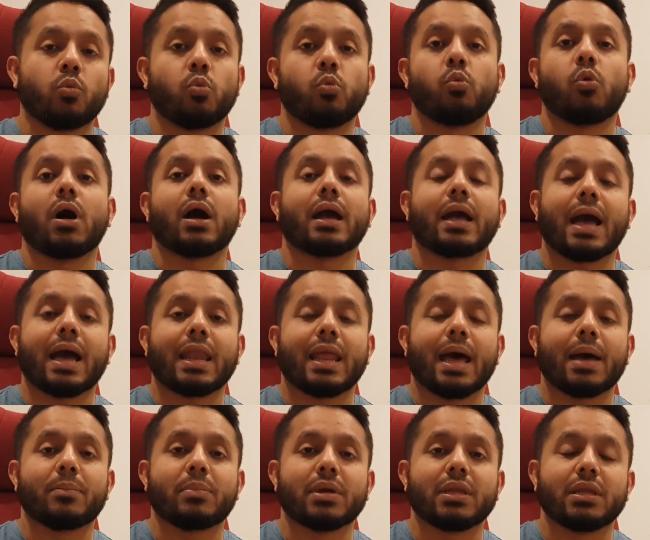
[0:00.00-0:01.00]
what can
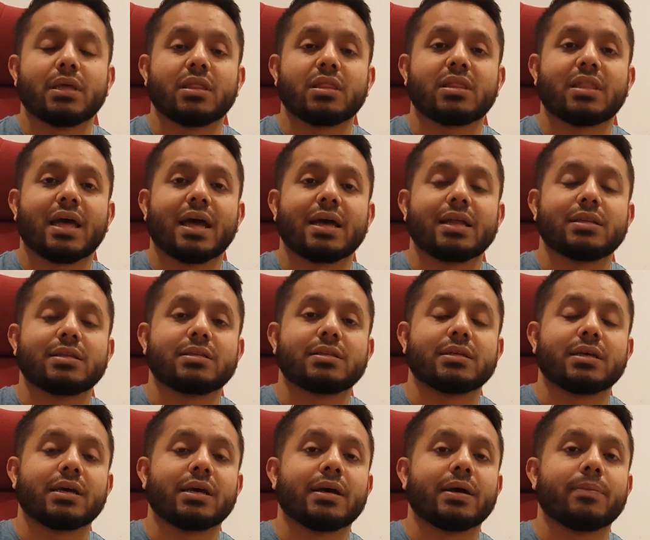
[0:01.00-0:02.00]
happen is that
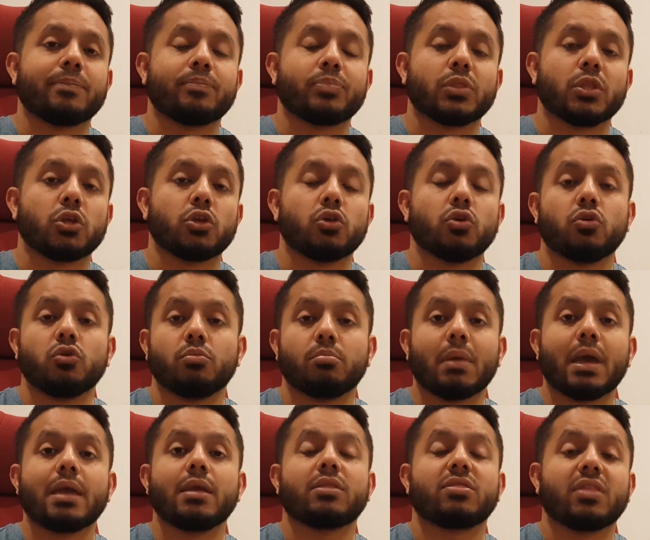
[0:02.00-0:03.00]
you
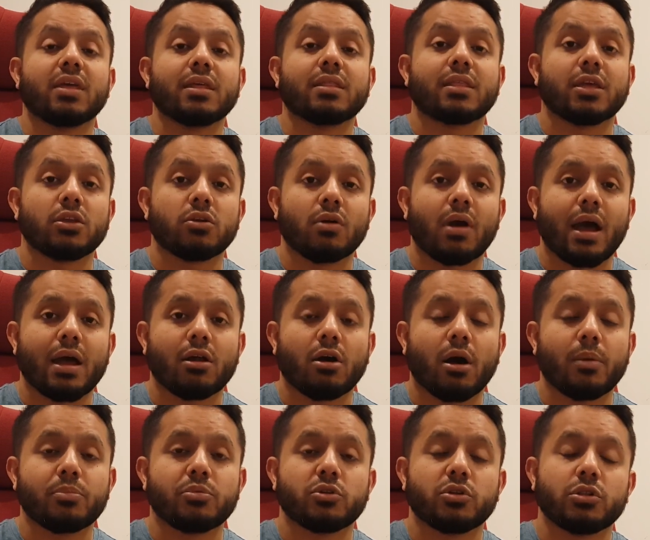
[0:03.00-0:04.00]
may think that you're out of
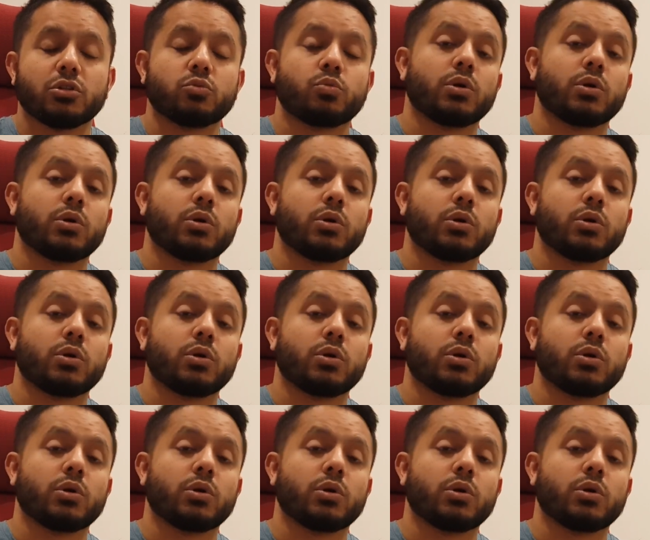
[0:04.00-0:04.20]
options.